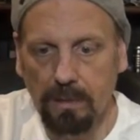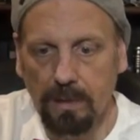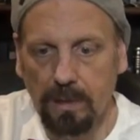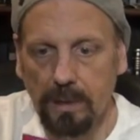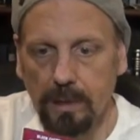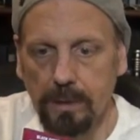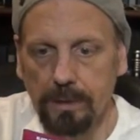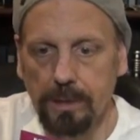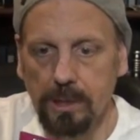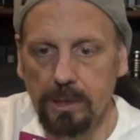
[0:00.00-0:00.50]

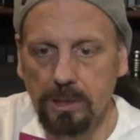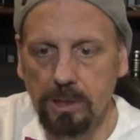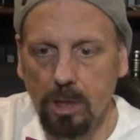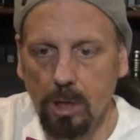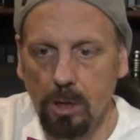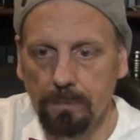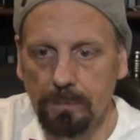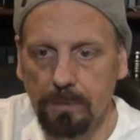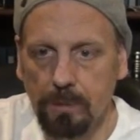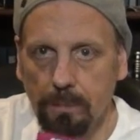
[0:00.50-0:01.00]
Clear dish
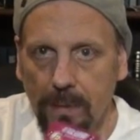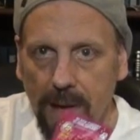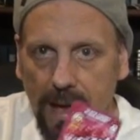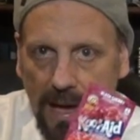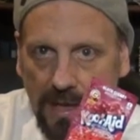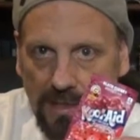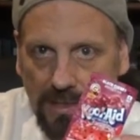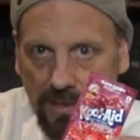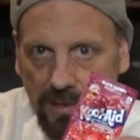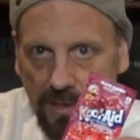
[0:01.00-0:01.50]
soap, 2
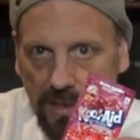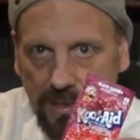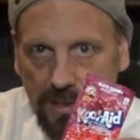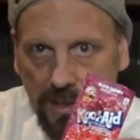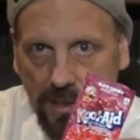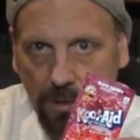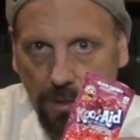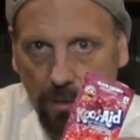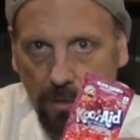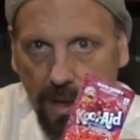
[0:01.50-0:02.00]
packs of this,
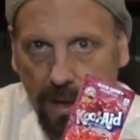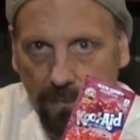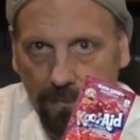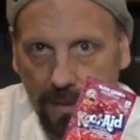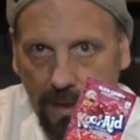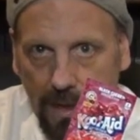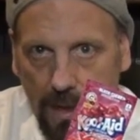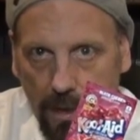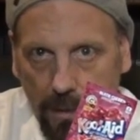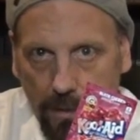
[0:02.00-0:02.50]
and you'll have
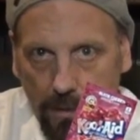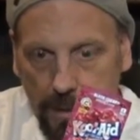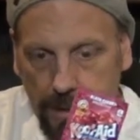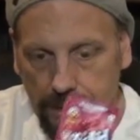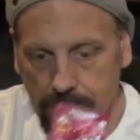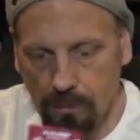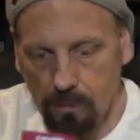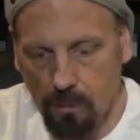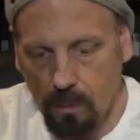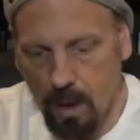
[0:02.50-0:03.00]
the color
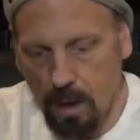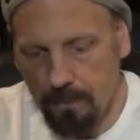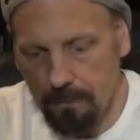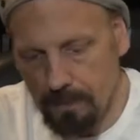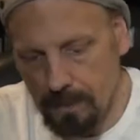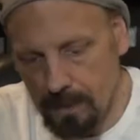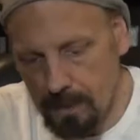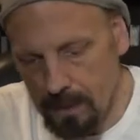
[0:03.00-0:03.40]
that you want.